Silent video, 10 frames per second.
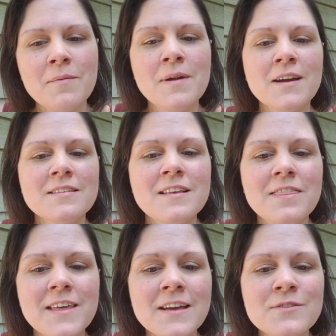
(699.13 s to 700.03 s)
Mary
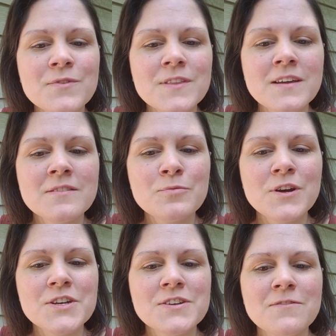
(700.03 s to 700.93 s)
said, thanks for the
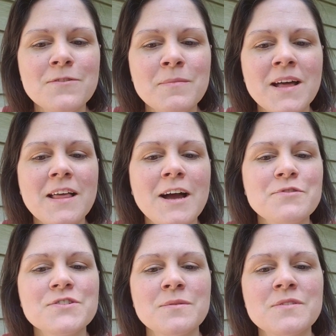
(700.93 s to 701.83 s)
inspiration for my live
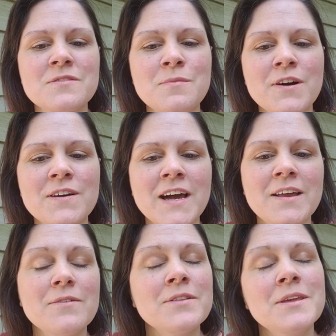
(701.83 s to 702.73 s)
streams tomorrow
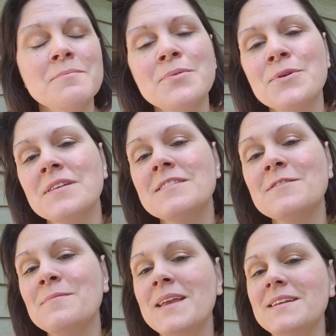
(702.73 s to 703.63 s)
night on the importance
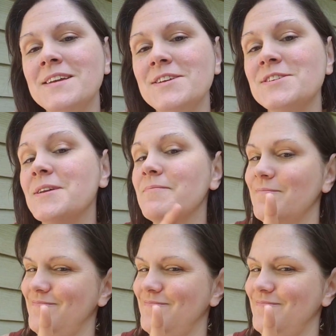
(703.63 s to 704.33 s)
of meditation.